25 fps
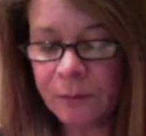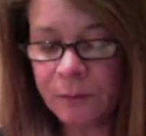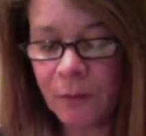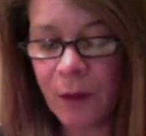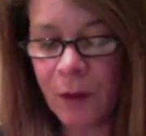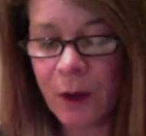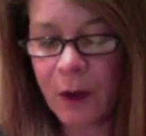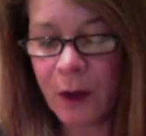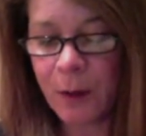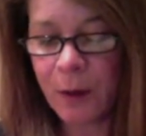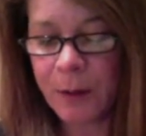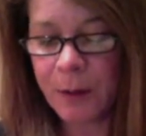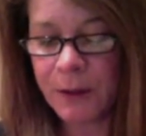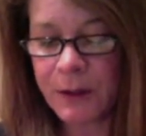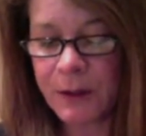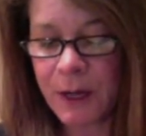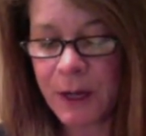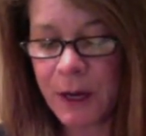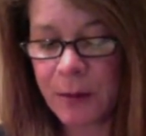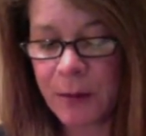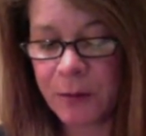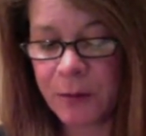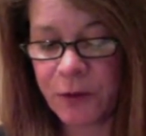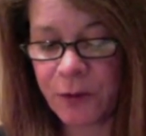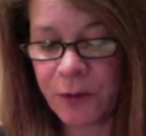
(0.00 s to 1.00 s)
Couple
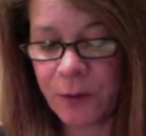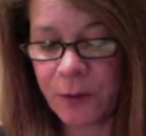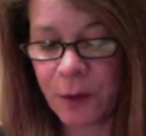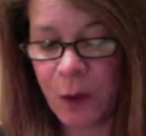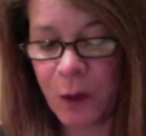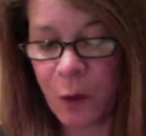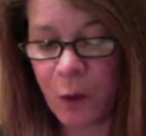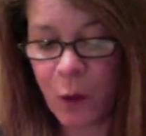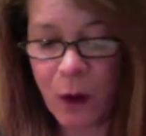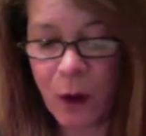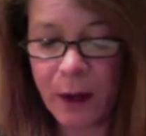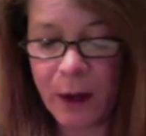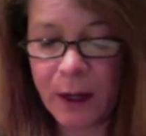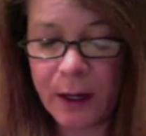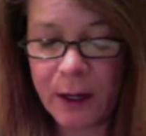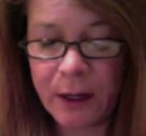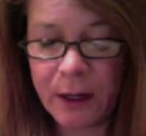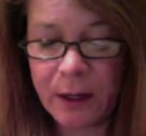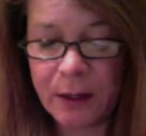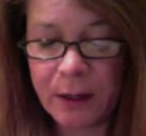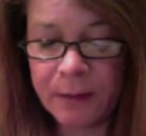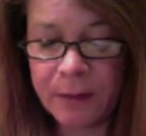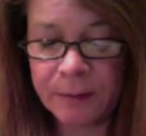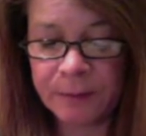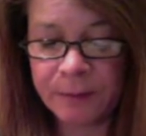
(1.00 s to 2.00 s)
times from the wide
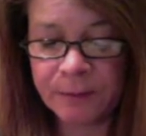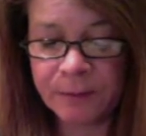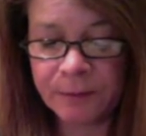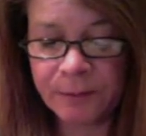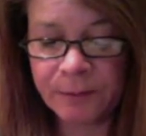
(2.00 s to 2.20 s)
end.